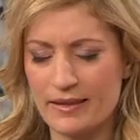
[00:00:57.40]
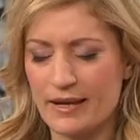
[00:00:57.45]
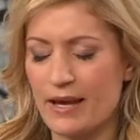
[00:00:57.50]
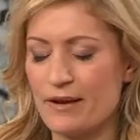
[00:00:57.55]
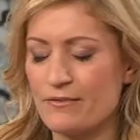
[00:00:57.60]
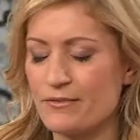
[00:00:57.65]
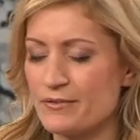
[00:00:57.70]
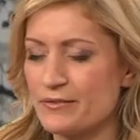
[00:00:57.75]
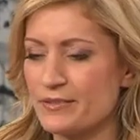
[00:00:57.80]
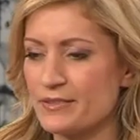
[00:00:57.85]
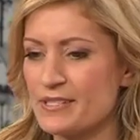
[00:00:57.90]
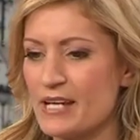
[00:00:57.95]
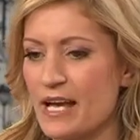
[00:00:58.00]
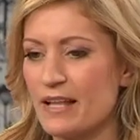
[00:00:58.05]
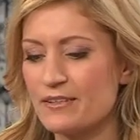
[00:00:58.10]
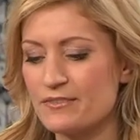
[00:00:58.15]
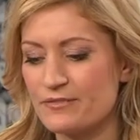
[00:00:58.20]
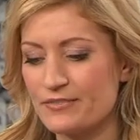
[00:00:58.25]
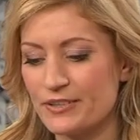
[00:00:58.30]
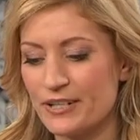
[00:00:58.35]
they have a real
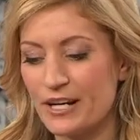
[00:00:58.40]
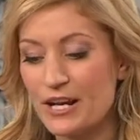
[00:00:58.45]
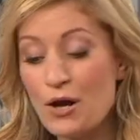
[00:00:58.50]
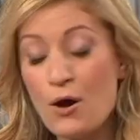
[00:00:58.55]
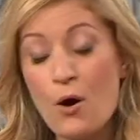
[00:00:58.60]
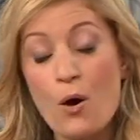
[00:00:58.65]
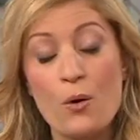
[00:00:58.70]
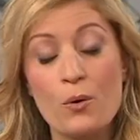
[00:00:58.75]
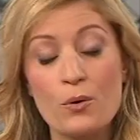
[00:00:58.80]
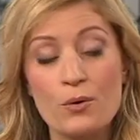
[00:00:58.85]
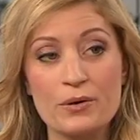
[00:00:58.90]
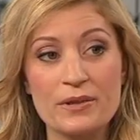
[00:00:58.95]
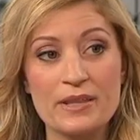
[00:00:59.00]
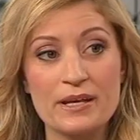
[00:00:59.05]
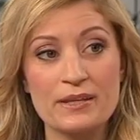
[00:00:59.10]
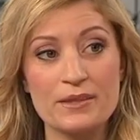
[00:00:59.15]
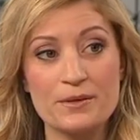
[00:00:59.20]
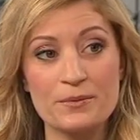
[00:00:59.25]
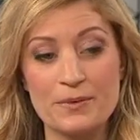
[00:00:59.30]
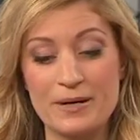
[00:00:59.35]
talent for it. Or
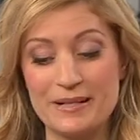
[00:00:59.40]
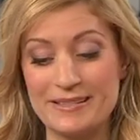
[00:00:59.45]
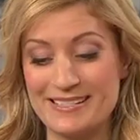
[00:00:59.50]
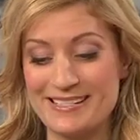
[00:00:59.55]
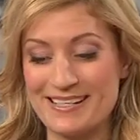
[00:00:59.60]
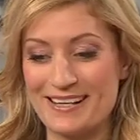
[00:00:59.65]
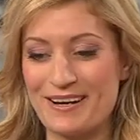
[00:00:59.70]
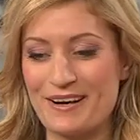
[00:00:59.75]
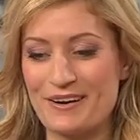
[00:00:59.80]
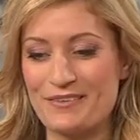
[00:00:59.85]
they're the ones that